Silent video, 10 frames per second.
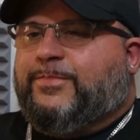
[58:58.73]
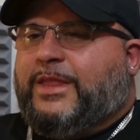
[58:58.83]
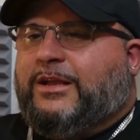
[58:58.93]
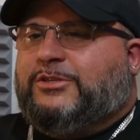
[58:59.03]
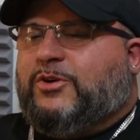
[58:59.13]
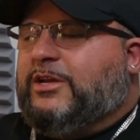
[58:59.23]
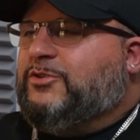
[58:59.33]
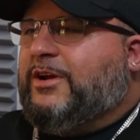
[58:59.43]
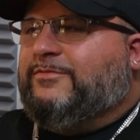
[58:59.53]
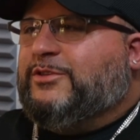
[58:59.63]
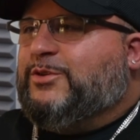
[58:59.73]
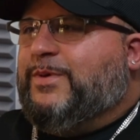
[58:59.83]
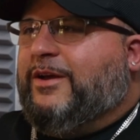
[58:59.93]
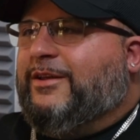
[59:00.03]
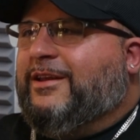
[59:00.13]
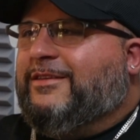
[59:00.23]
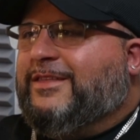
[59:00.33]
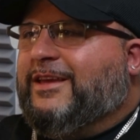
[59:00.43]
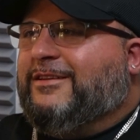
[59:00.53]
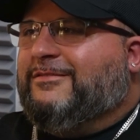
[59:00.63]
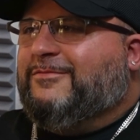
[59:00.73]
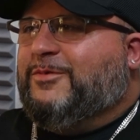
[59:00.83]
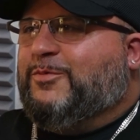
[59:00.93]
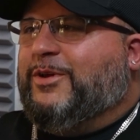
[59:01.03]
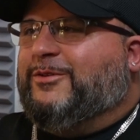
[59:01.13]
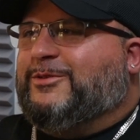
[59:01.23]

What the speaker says: So I drive just about anything with wheels